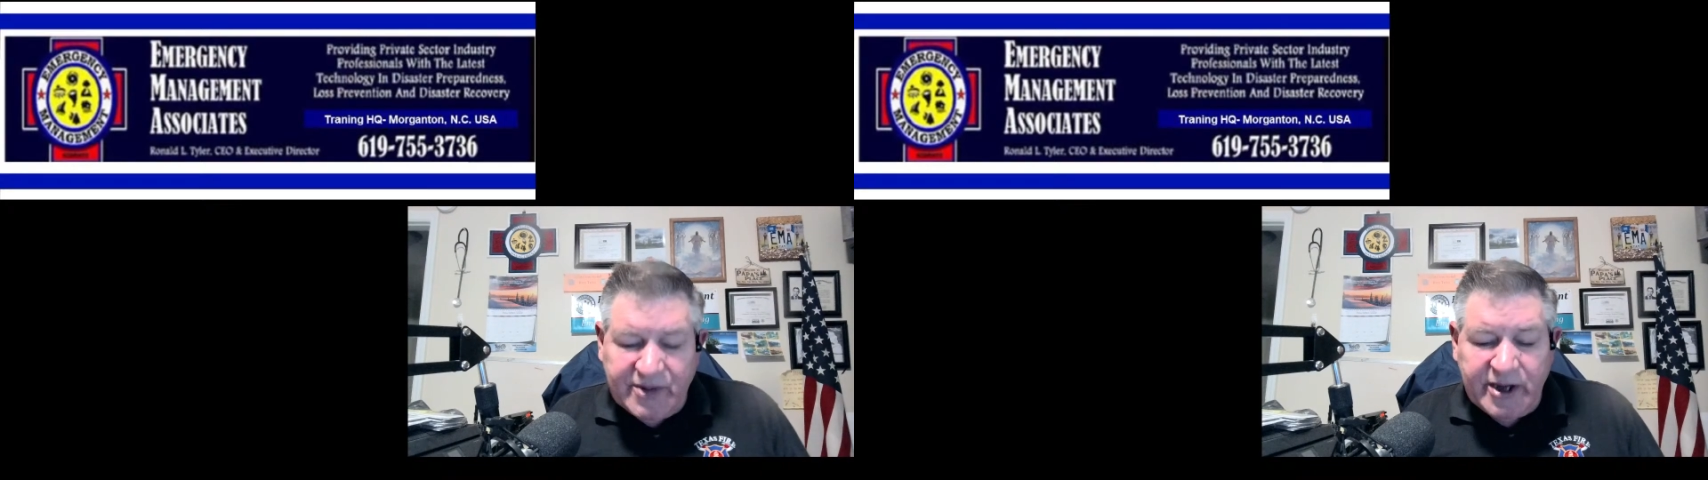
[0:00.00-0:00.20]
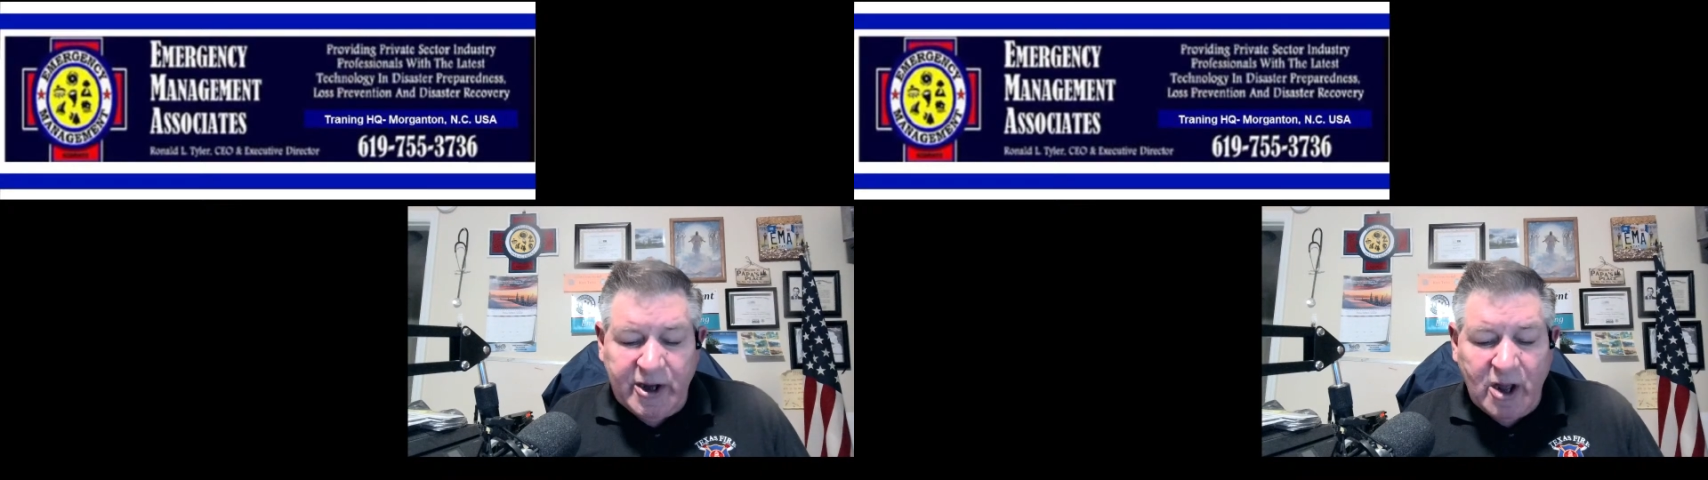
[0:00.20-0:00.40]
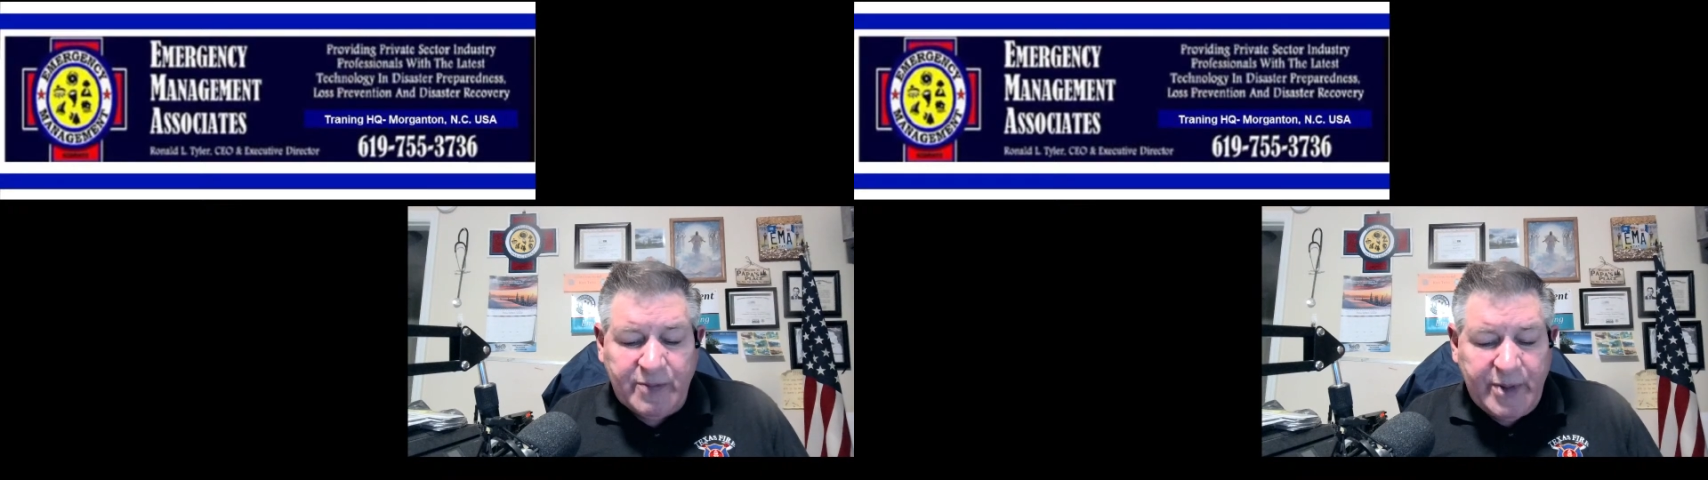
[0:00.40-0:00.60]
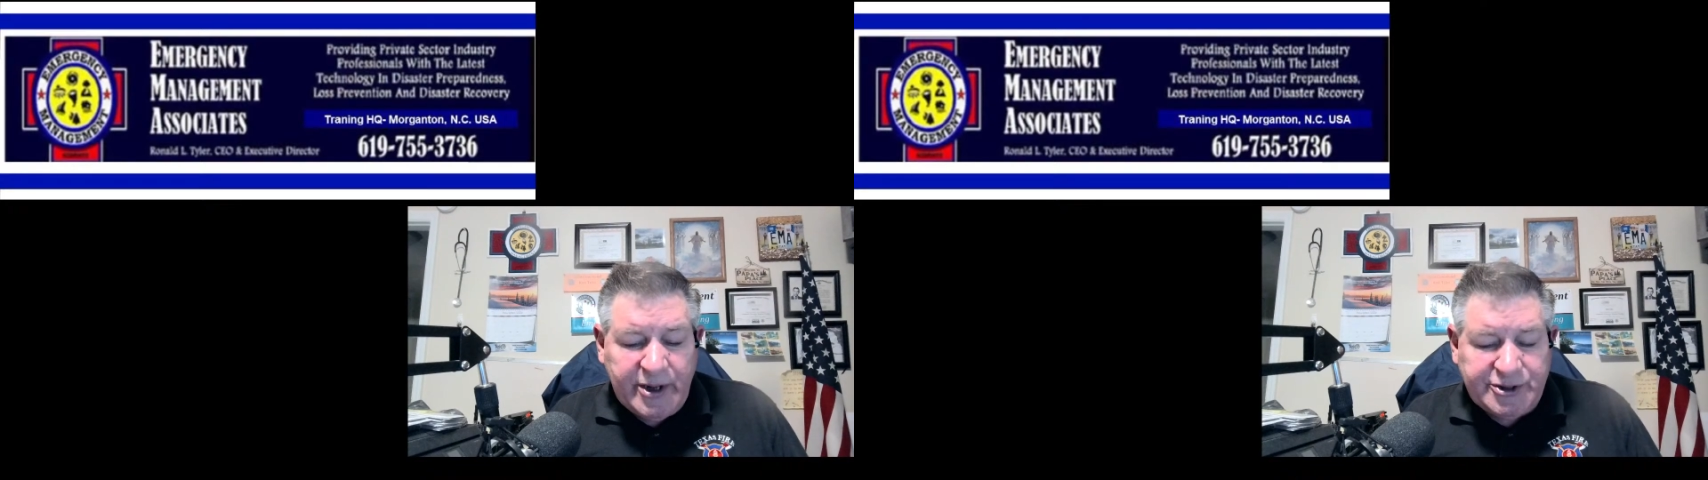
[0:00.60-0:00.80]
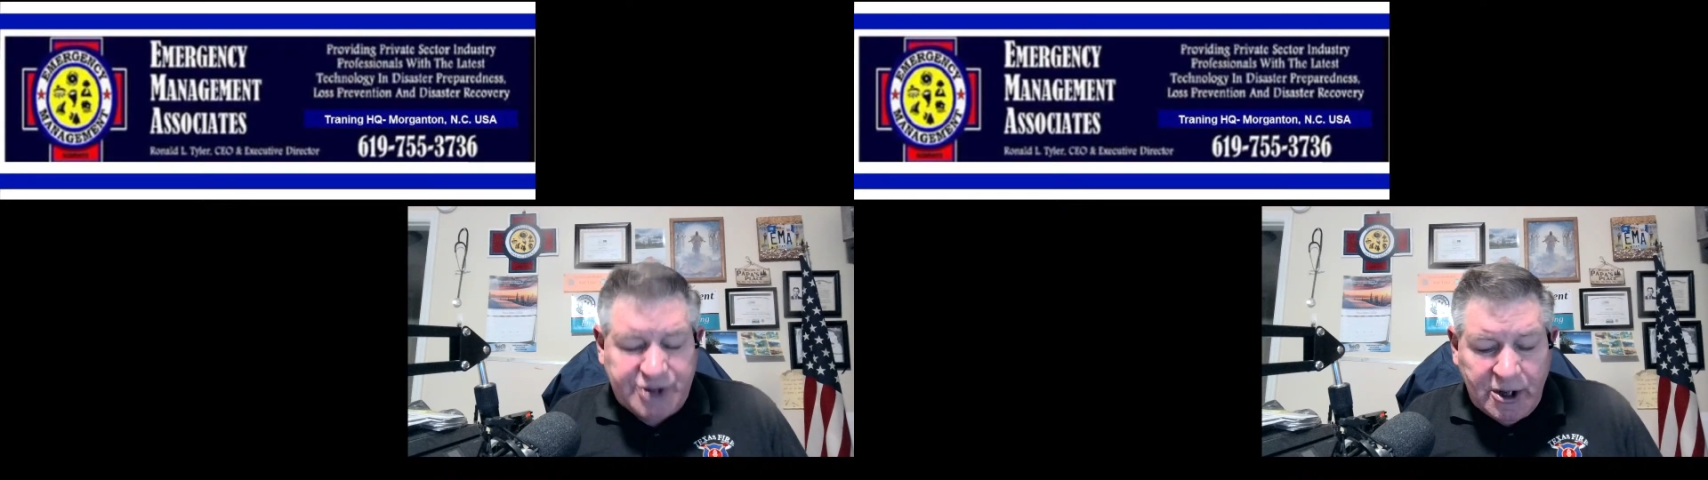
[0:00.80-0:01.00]
Hawk Beach,
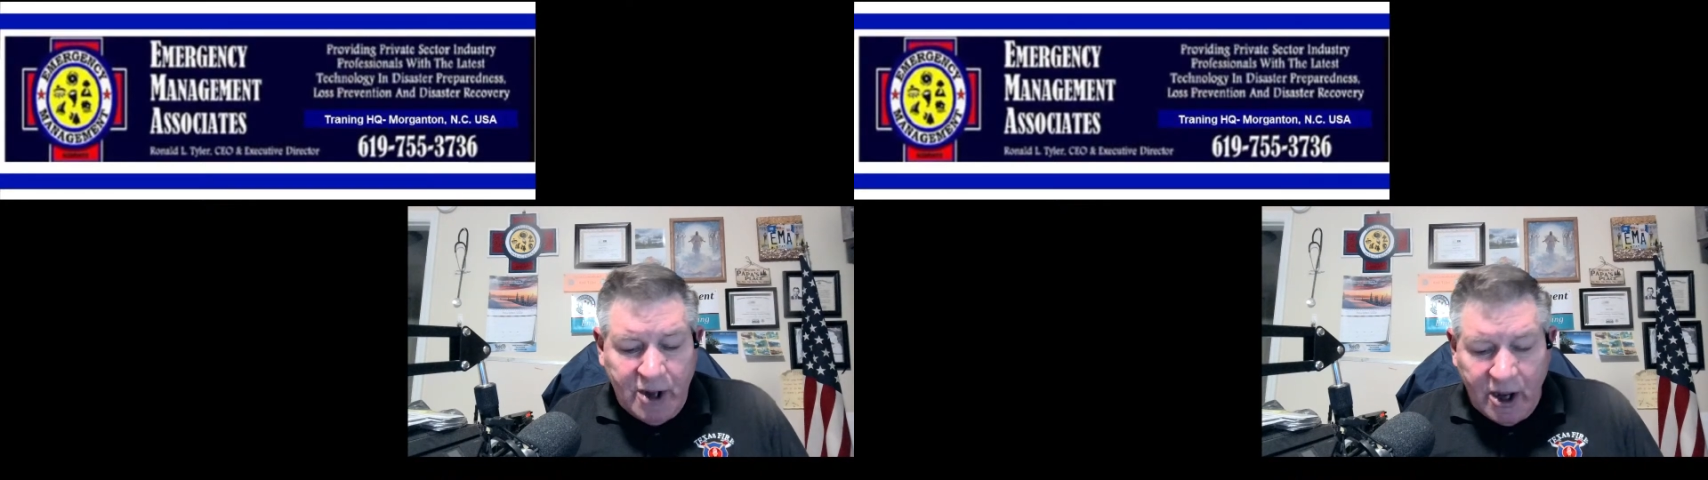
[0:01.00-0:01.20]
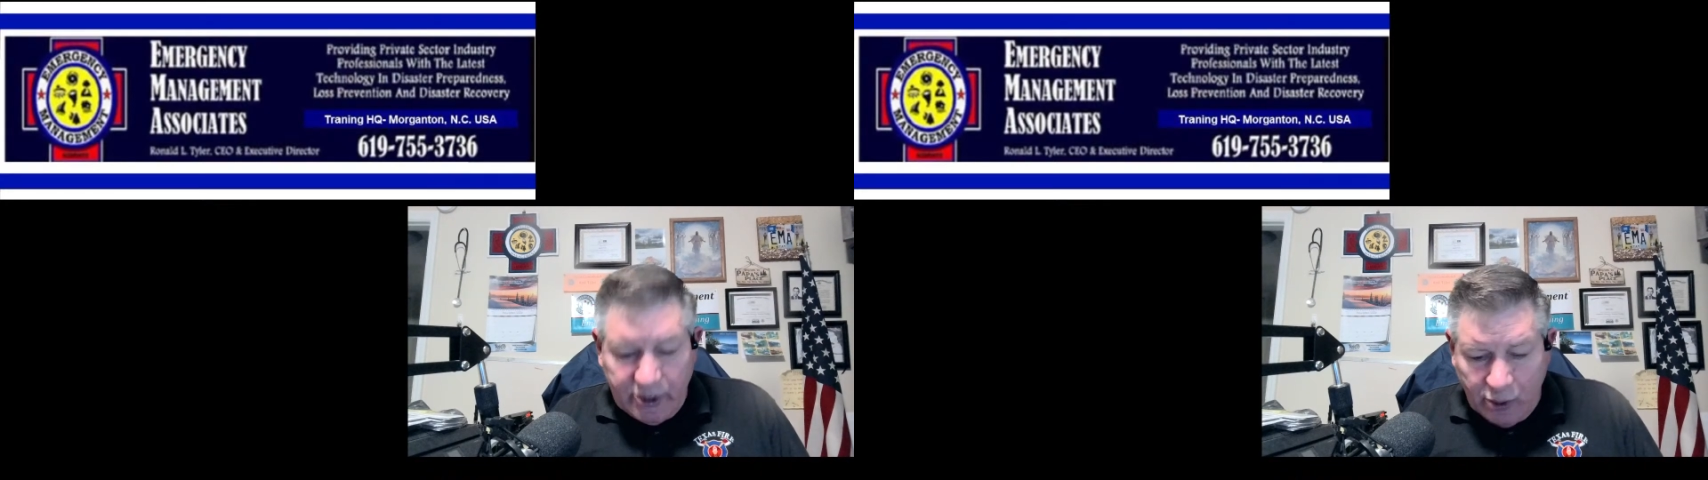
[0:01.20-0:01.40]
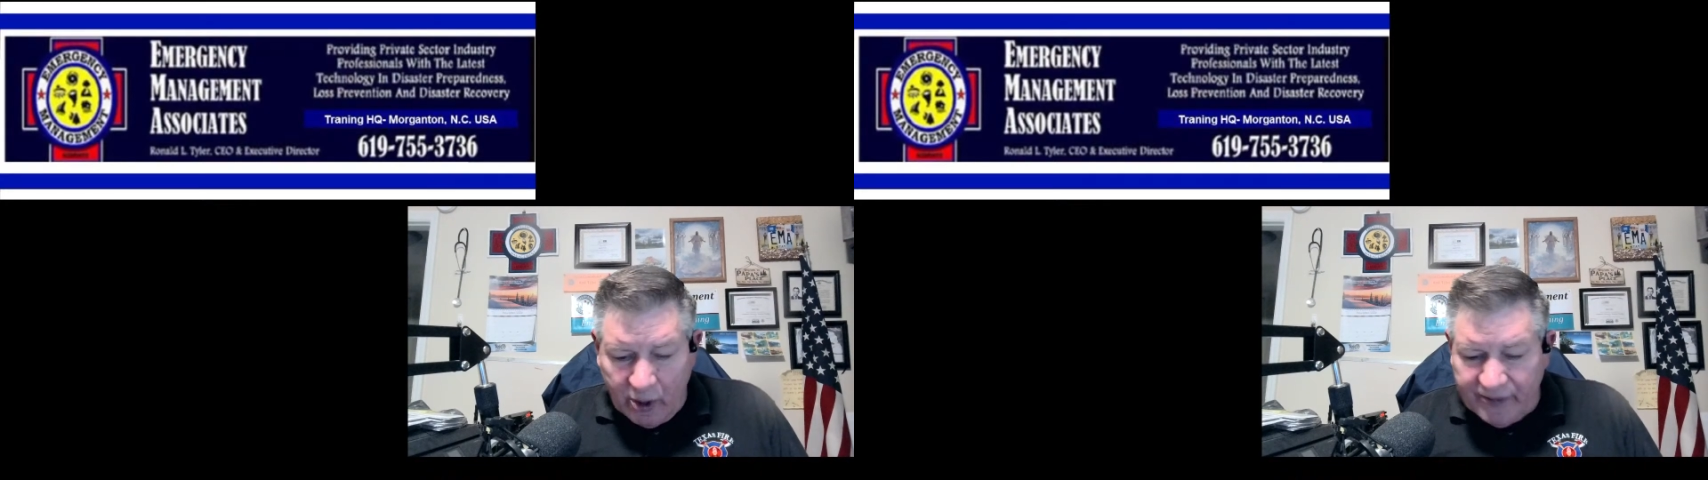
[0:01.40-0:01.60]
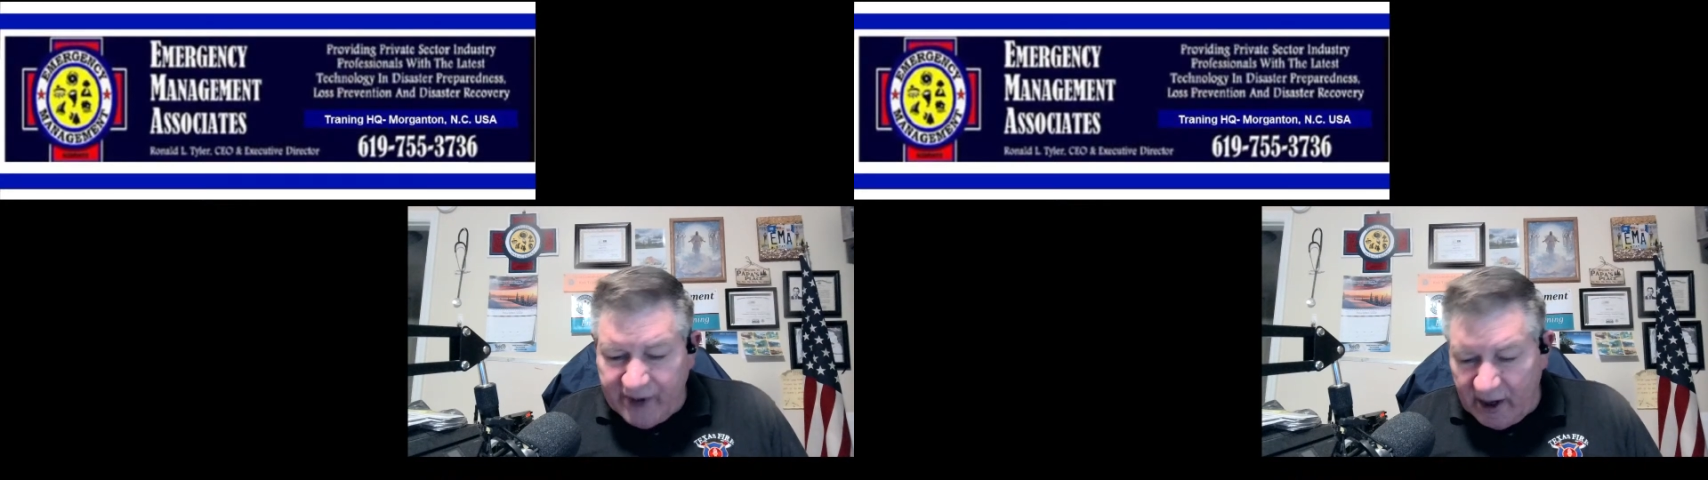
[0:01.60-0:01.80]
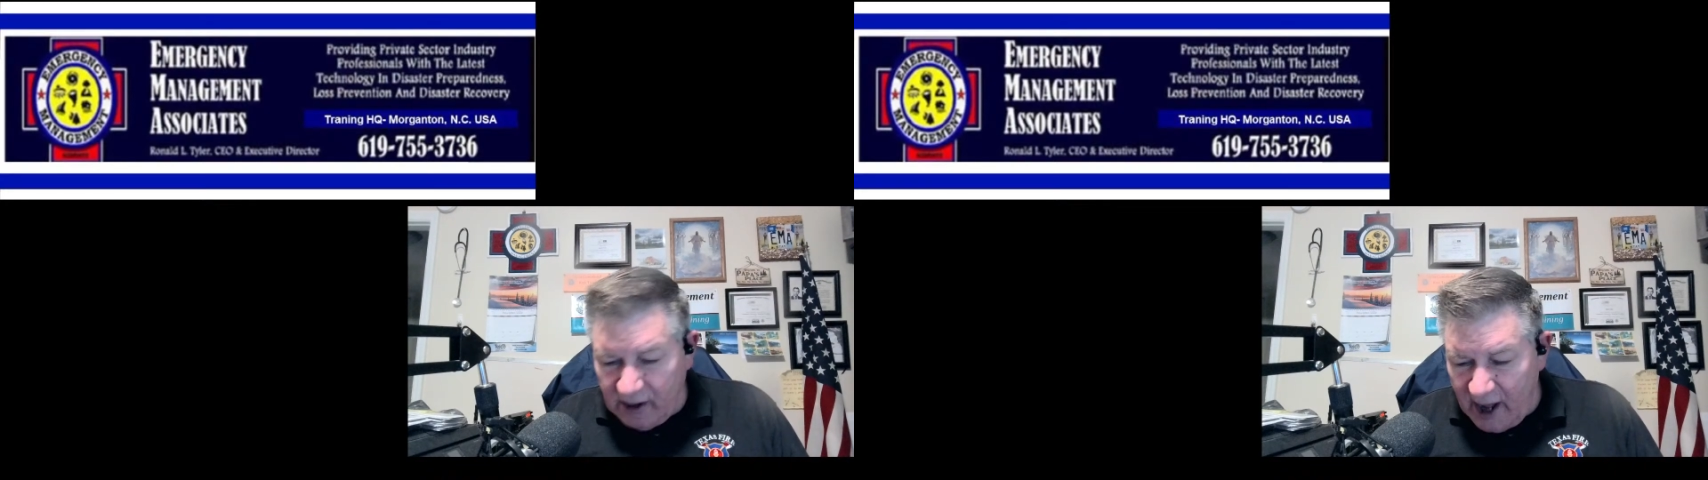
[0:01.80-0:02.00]
North
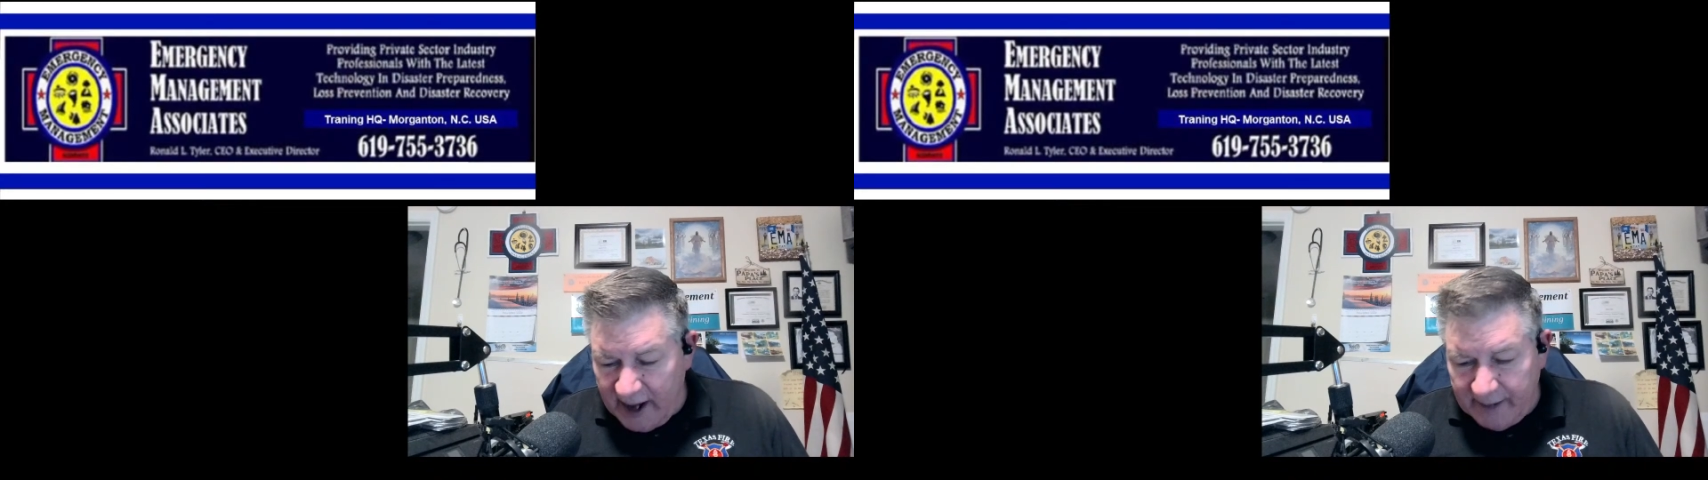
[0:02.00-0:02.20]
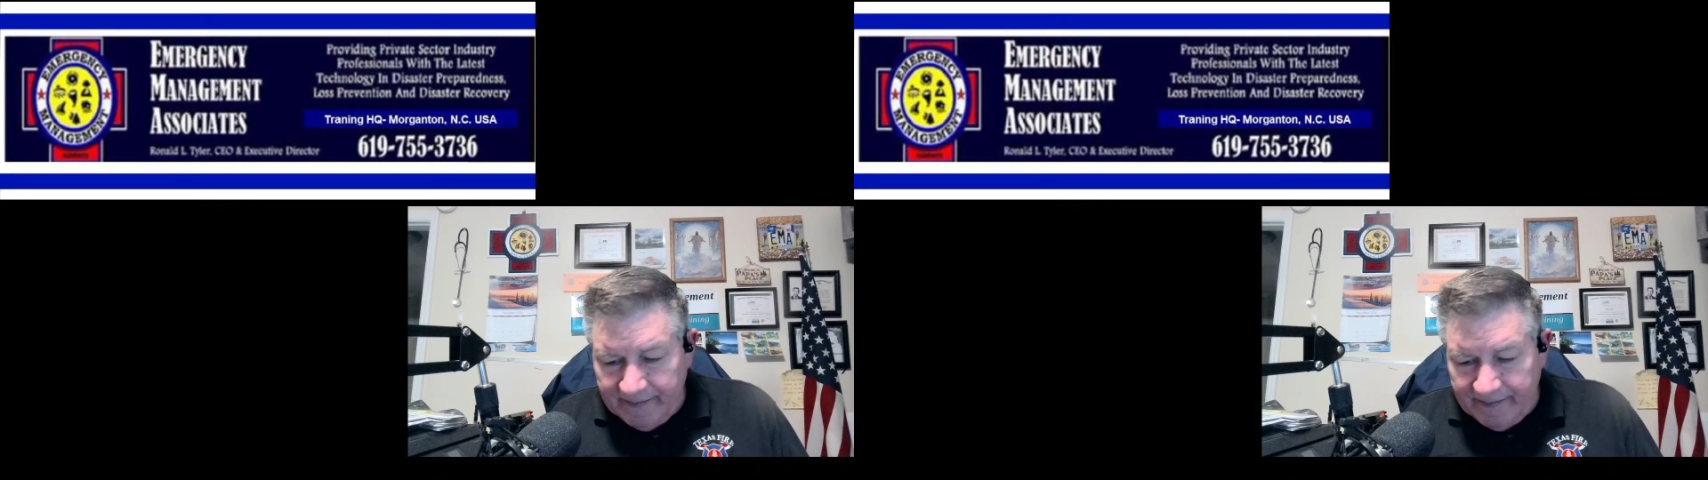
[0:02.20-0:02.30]
Carolina.